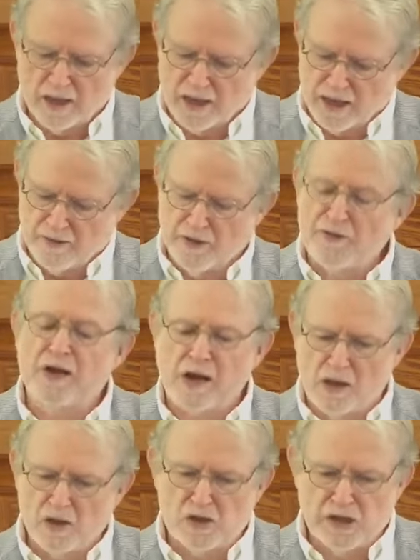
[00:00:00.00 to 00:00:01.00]
of
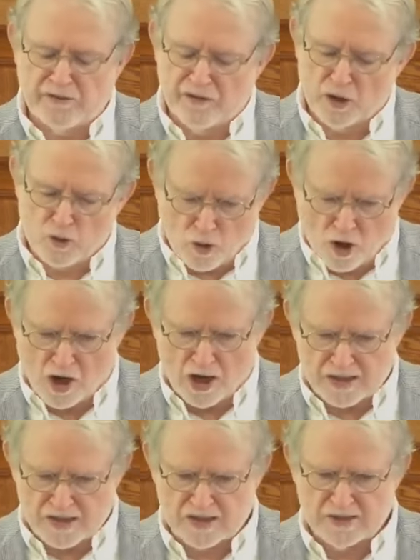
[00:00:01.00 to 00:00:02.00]
the
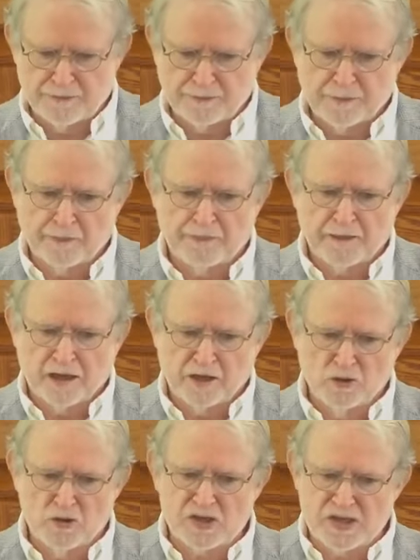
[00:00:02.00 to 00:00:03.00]
cross,
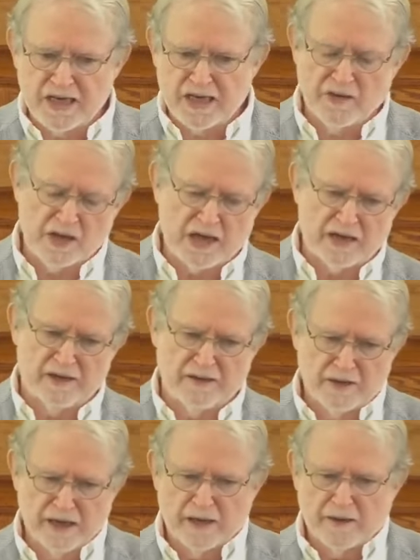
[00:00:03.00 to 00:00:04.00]
you'll see that
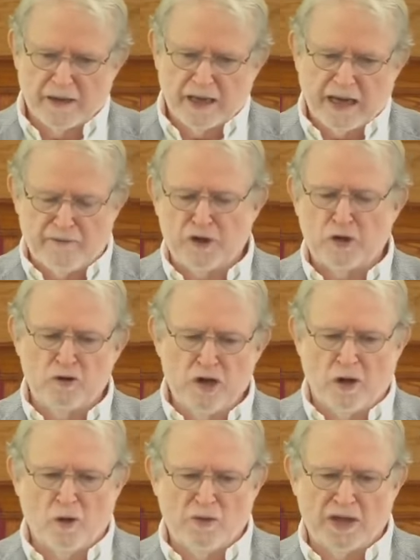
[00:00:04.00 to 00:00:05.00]
if you
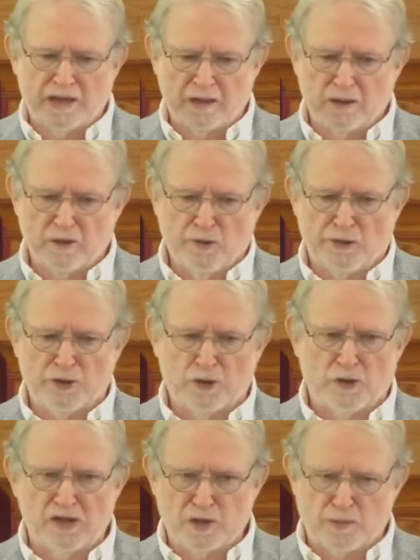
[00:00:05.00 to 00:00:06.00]
know that
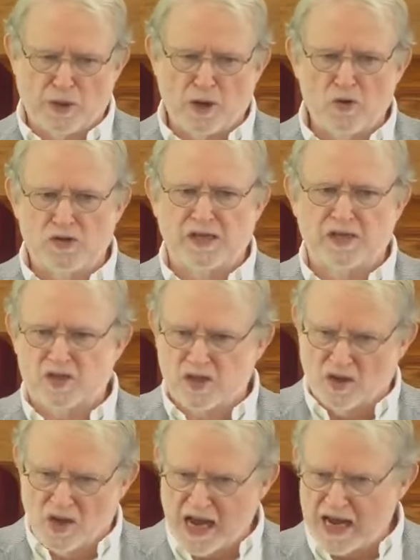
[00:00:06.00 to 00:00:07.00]
Luther is opposing
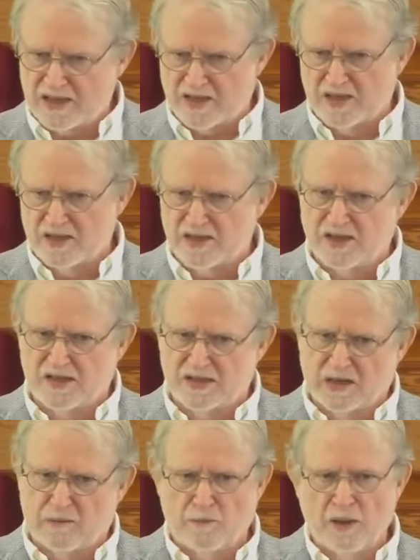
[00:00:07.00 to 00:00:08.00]

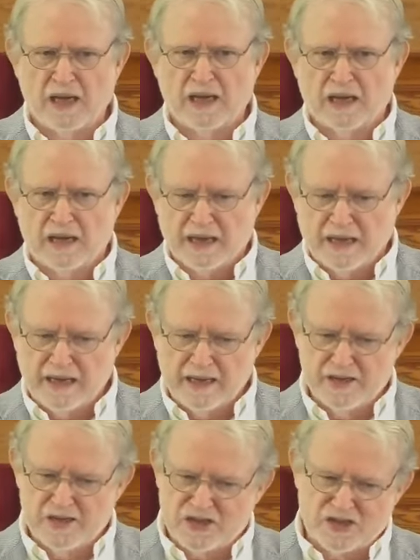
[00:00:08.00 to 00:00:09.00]
scholasticism,
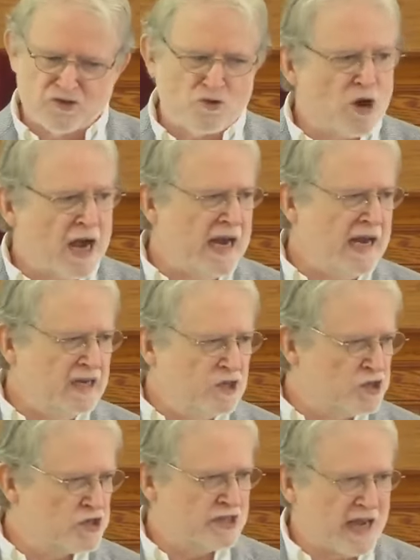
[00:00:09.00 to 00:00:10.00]
his
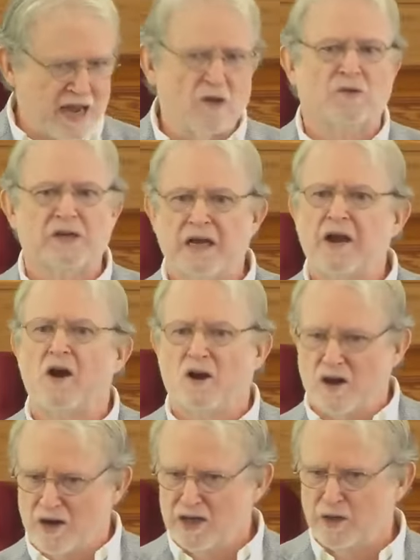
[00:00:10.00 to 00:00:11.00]
strange-sounding
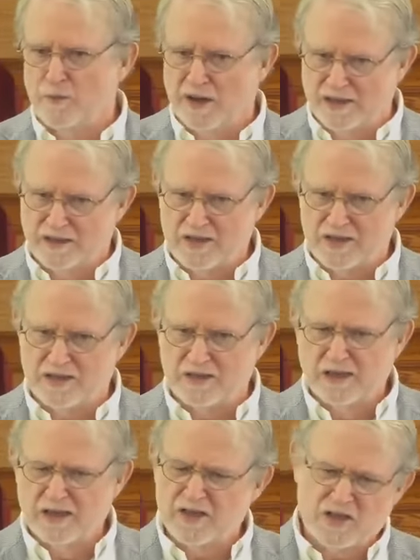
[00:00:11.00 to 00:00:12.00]

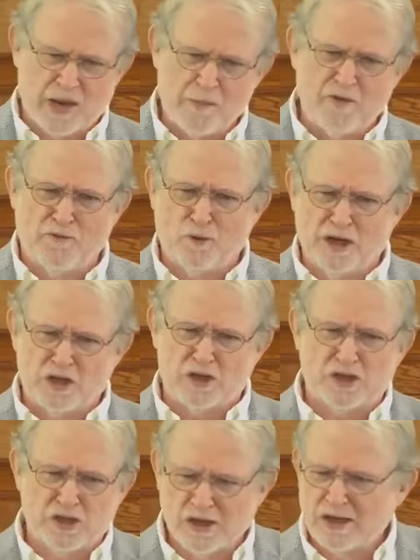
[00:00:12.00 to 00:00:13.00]
arguments, some of
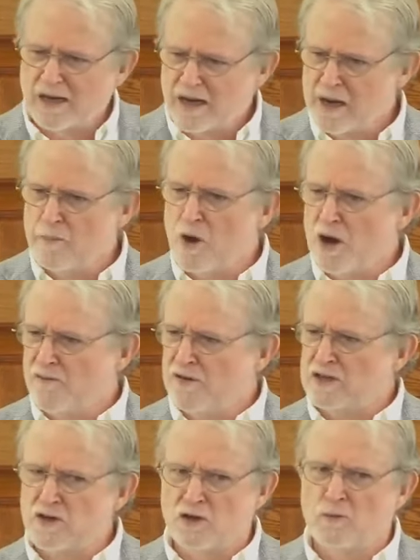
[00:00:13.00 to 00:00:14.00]
which come
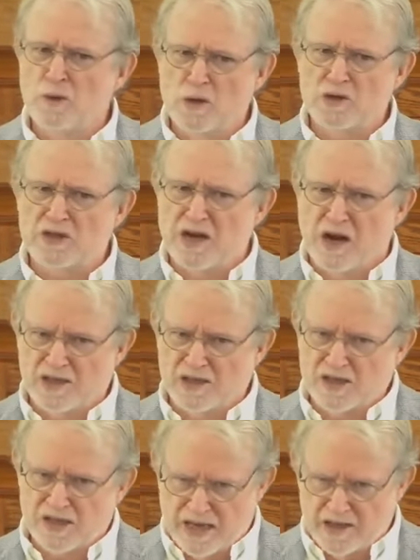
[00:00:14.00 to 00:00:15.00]
off as almost
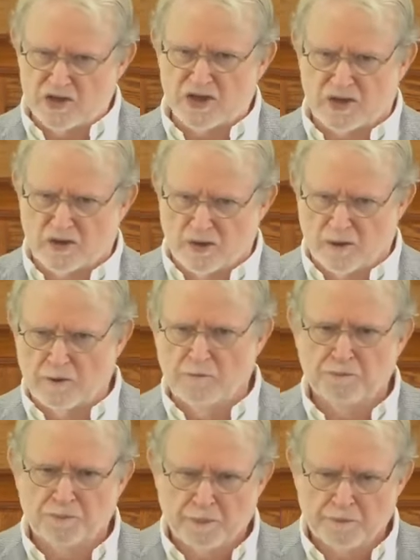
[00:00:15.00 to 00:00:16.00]
nonsensical,